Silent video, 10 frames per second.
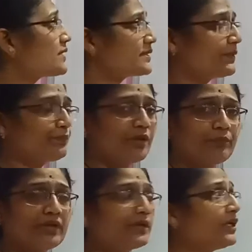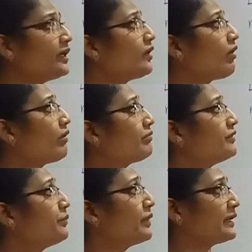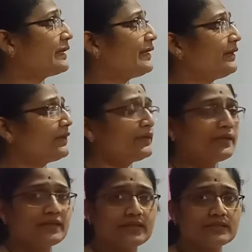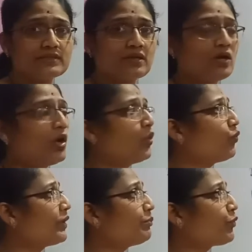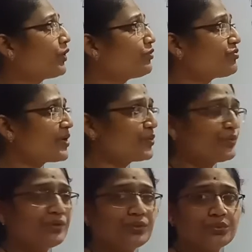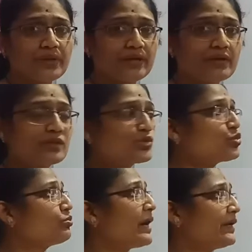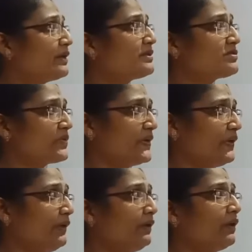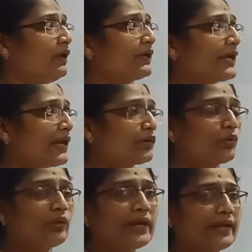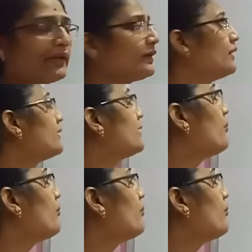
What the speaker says: susceptibility of the material is 1.5 into 10 raised to minus 3, calculate the